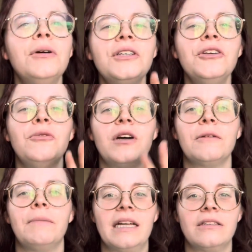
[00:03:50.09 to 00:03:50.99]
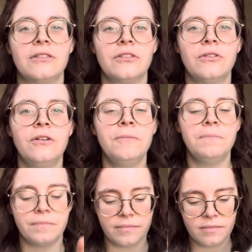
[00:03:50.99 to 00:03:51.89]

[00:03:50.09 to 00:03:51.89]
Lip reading: putting you on a pedestal,